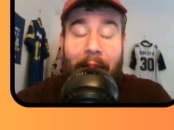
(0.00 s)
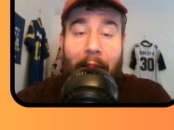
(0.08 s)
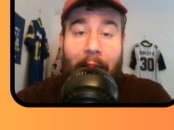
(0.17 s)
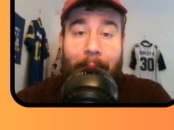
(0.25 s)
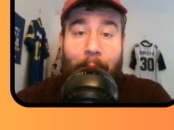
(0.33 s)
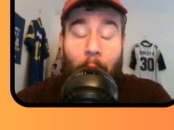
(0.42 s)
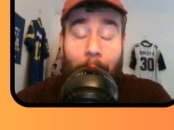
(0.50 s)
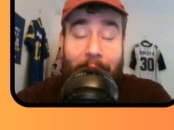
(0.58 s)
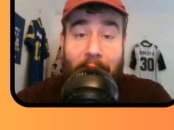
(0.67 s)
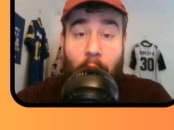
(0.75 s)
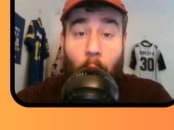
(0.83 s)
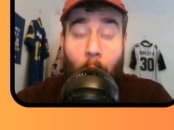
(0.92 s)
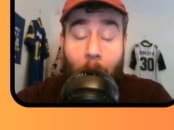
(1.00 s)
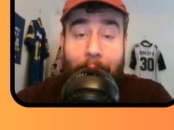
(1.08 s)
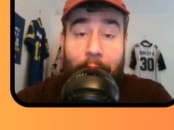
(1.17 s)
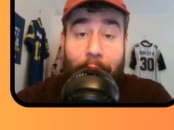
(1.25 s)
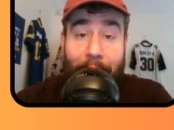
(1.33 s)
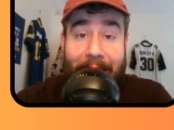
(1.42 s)
Obviously, the worry for
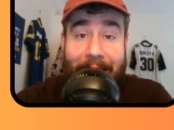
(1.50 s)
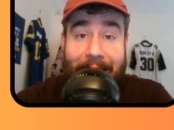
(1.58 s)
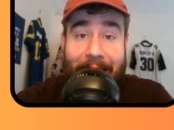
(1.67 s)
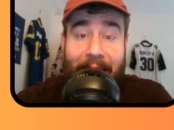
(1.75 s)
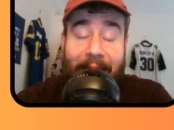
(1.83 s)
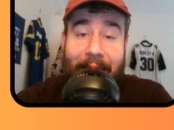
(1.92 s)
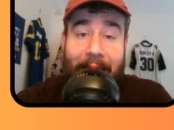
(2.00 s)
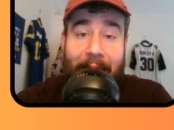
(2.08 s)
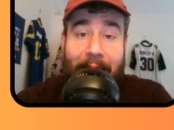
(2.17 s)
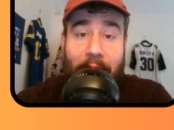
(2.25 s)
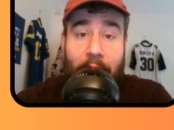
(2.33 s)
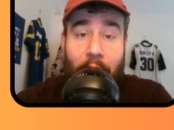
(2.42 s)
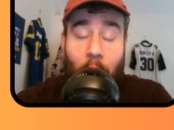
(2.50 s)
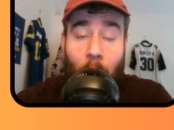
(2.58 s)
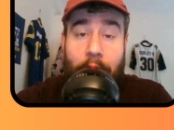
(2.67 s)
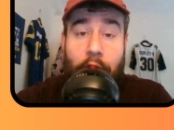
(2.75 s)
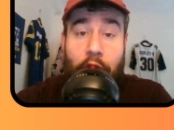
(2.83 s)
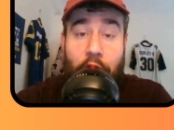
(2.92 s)
fantasy is that he is
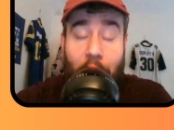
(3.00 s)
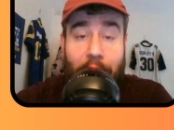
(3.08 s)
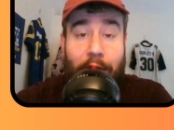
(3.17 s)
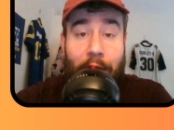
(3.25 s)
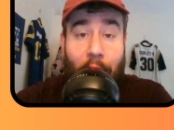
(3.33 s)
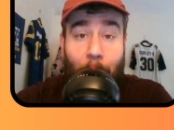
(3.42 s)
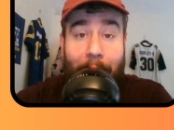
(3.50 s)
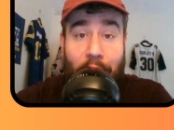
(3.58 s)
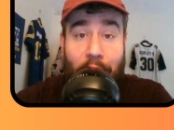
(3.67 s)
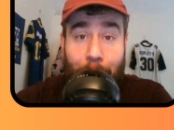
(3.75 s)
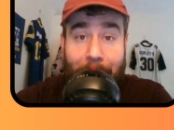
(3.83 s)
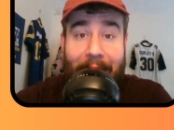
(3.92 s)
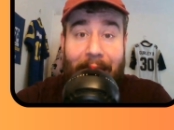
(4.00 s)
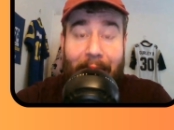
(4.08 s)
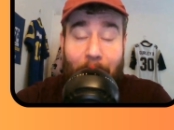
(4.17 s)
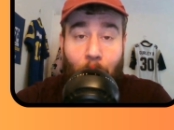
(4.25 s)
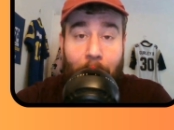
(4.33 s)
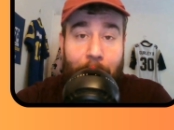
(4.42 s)
not just going to be a
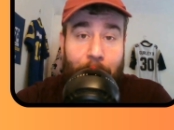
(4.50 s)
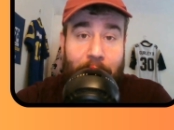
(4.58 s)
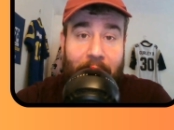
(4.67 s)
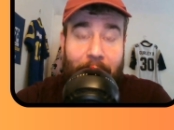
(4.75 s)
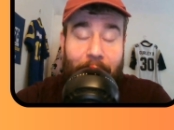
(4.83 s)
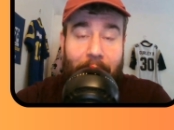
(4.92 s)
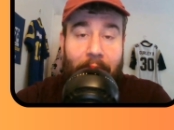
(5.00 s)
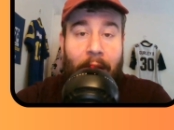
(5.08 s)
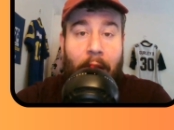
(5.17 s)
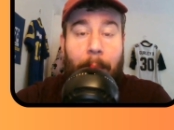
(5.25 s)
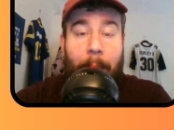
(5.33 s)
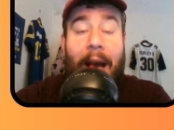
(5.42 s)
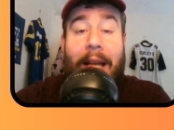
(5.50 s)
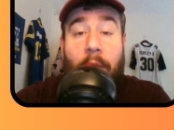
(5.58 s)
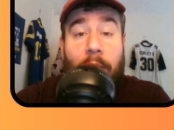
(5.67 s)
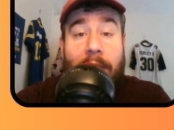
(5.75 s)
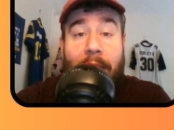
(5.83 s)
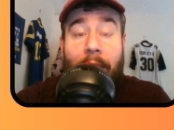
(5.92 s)
wide receiver, but as a
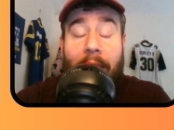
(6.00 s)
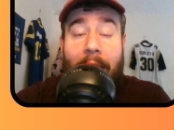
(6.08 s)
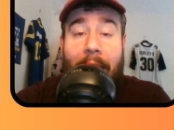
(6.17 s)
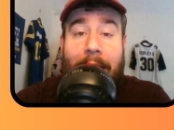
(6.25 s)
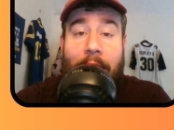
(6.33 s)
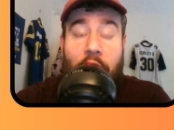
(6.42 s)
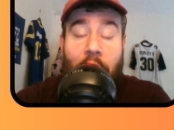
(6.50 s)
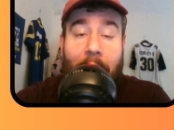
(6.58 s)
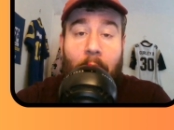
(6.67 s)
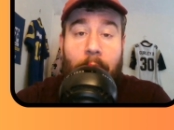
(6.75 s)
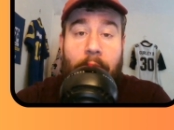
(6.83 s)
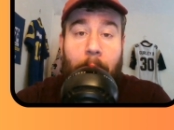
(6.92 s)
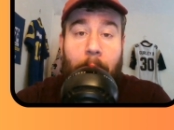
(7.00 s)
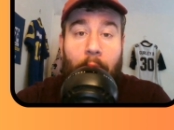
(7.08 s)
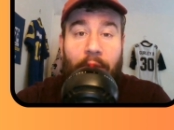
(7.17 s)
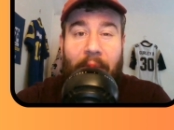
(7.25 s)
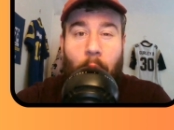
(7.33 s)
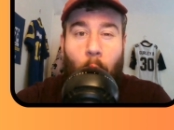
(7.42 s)
receiver, let's check out some of
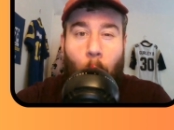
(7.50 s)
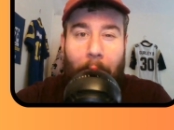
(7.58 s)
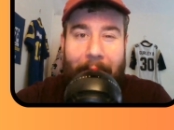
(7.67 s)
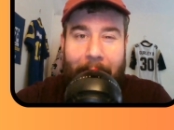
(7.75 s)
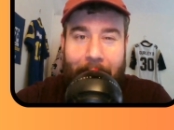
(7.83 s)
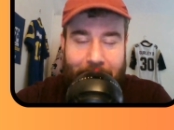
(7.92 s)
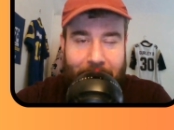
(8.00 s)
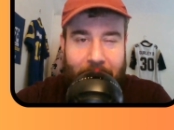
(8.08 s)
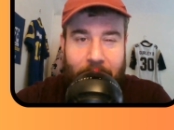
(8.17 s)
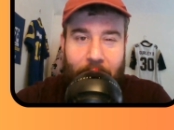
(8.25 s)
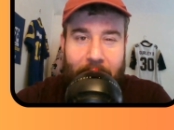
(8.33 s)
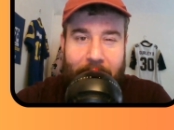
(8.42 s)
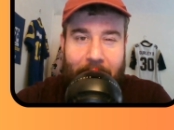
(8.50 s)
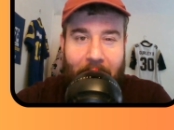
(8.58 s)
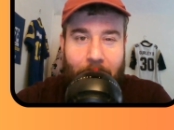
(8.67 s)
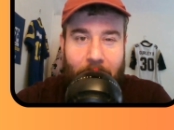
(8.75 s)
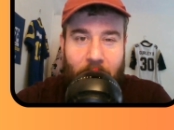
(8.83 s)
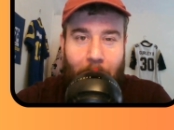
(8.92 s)
the weaknesses of his game
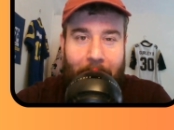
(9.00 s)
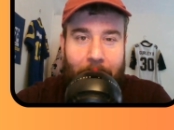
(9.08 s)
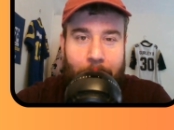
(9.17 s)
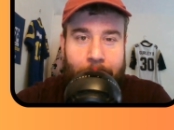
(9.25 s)
as well.